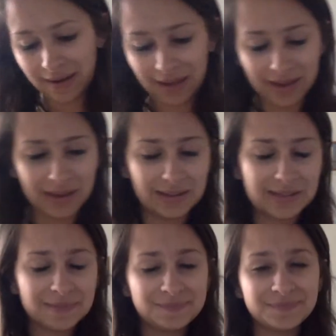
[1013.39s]

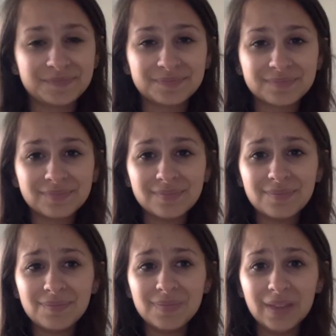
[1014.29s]
And
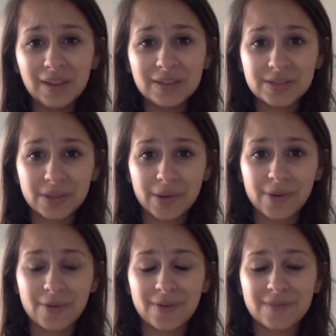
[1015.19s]

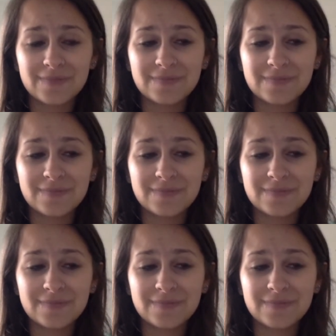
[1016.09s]
so